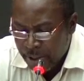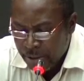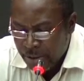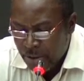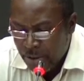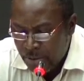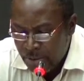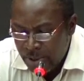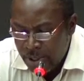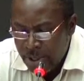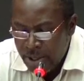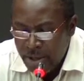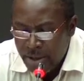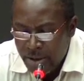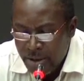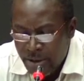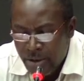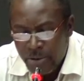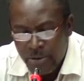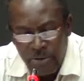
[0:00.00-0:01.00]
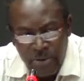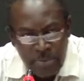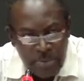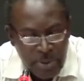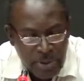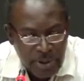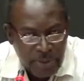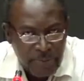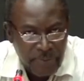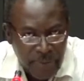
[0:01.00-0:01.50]
can only
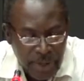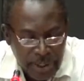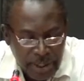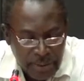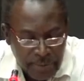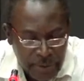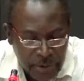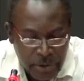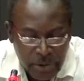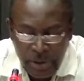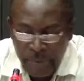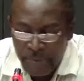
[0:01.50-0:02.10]
contribute effectively to